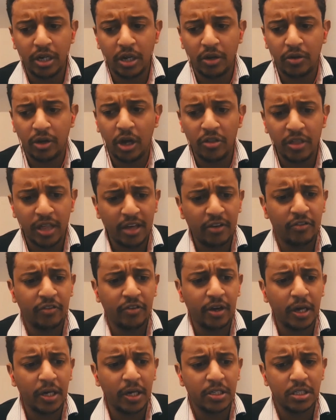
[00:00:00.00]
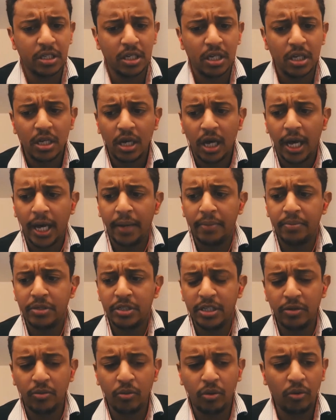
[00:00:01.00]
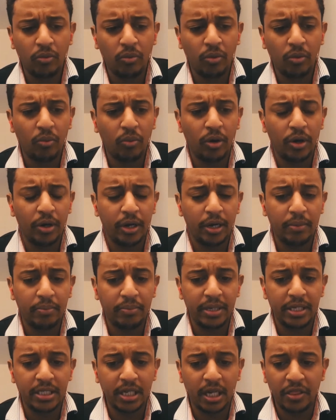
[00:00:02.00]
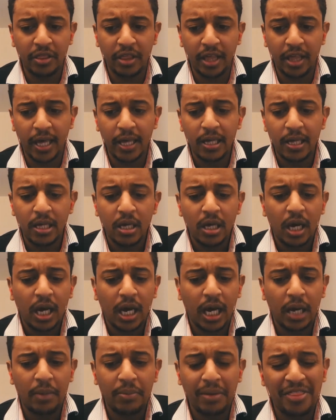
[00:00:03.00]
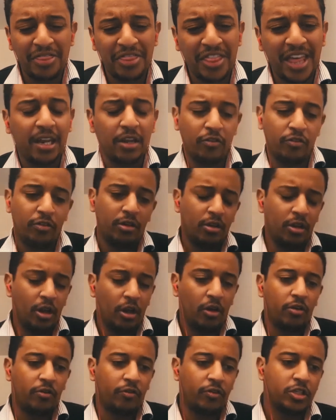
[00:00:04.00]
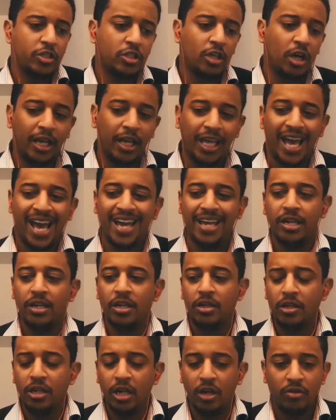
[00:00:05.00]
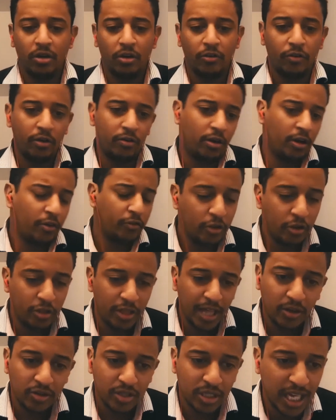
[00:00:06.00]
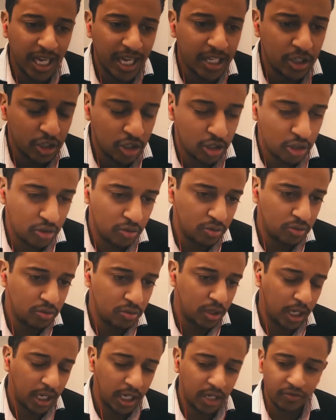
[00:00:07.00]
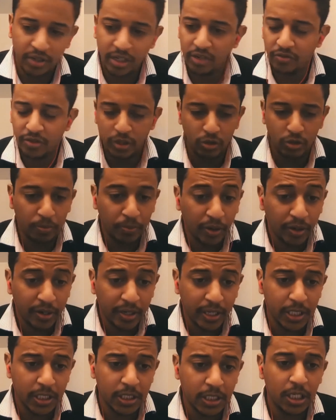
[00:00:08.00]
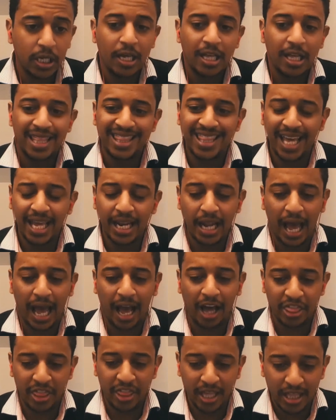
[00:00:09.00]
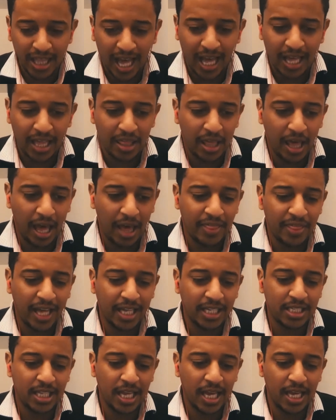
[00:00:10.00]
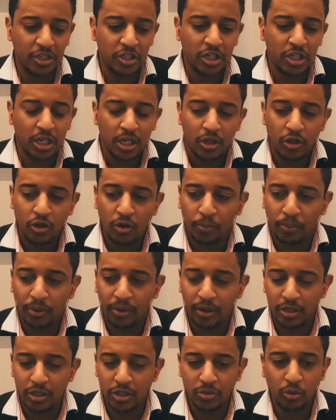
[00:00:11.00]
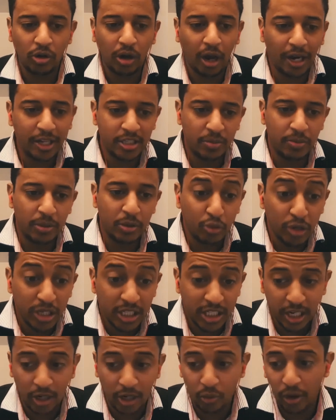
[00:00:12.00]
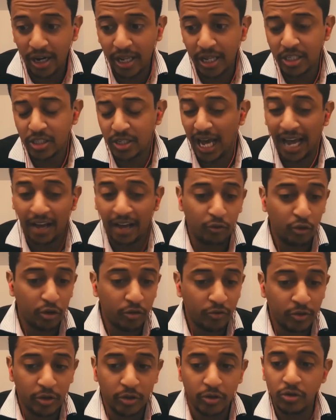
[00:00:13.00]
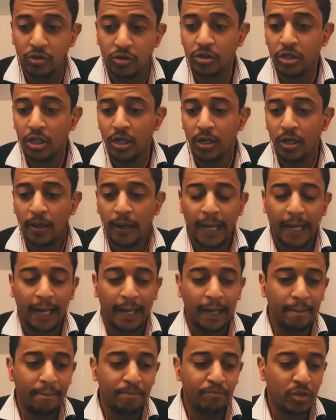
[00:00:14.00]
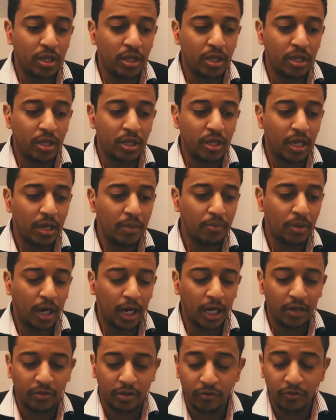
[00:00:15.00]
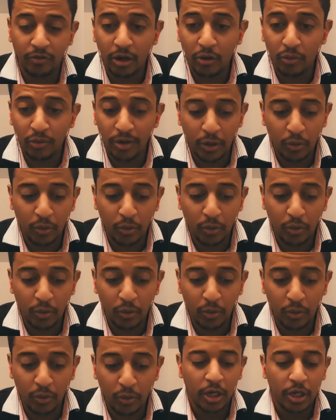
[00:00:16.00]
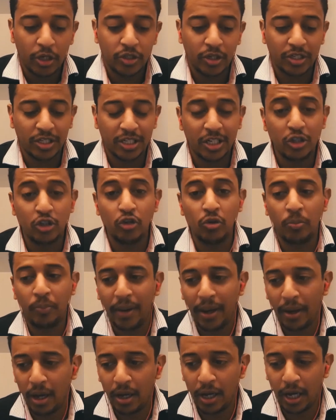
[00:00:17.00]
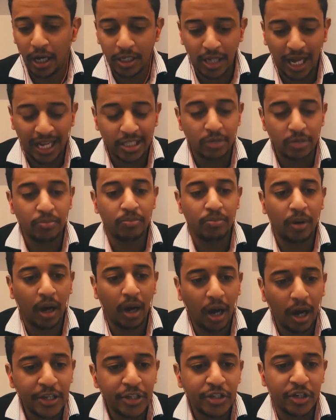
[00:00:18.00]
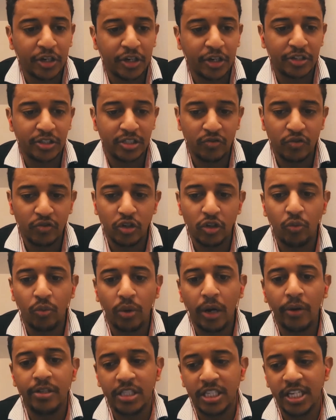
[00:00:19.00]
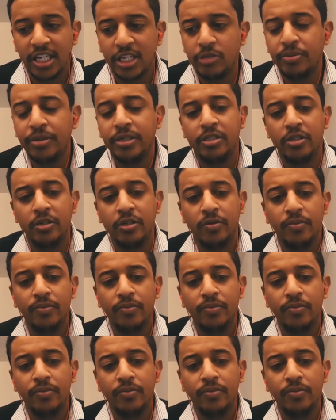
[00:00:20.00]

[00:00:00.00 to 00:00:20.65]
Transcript: Go there first, see what can be done there. And then if you start getting a few thousand hits to kind of individual products, then I think that at that stage your product is more likely to be retail ready, to have reviews, kind of convert really well. So it's going to do better, has a higher chance of doing well on DSP too.